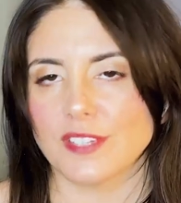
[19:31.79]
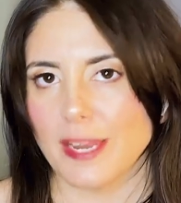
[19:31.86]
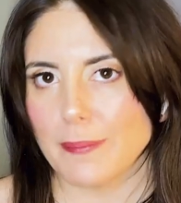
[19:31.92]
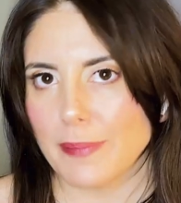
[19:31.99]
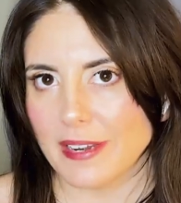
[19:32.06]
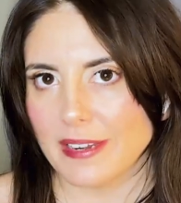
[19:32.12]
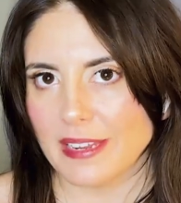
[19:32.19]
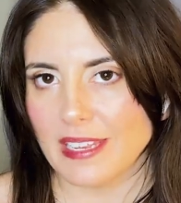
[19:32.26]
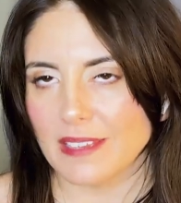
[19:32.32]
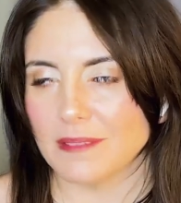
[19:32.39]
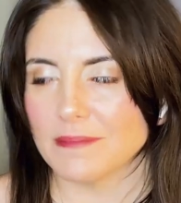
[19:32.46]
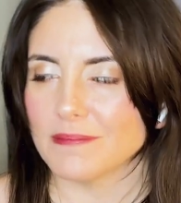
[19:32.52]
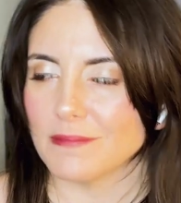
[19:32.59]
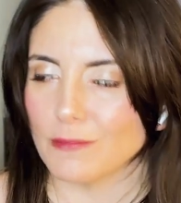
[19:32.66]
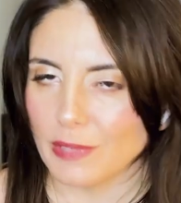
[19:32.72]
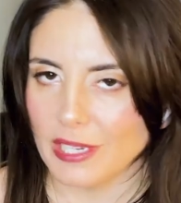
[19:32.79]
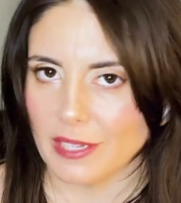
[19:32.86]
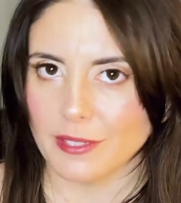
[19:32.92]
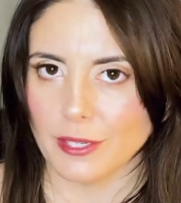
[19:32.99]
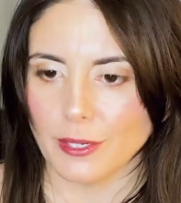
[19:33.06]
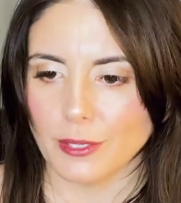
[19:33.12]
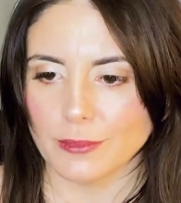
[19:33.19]
Ted Bundy, we all
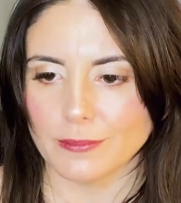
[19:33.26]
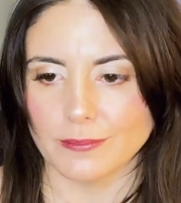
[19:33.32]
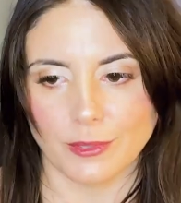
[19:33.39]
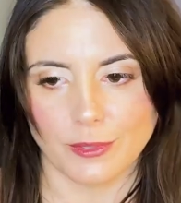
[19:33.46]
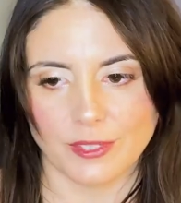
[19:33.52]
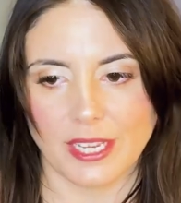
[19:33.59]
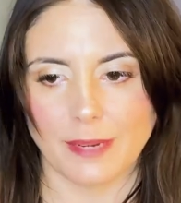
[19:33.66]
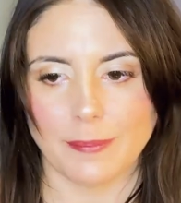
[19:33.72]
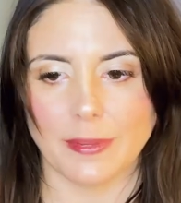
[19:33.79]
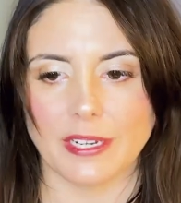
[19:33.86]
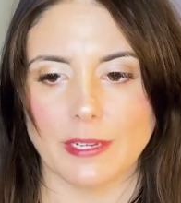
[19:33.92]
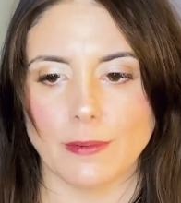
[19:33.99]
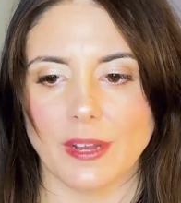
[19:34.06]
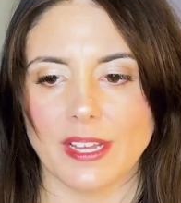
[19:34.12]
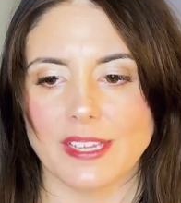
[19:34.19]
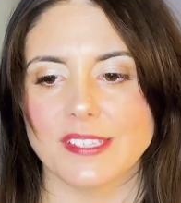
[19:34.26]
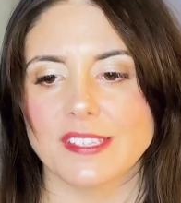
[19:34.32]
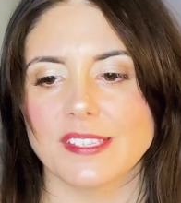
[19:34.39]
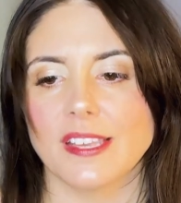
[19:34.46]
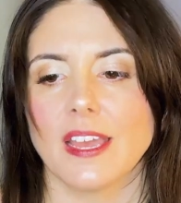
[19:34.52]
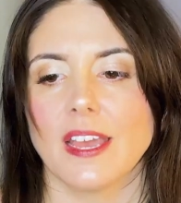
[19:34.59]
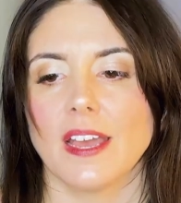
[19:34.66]
know who Ted Bundy was.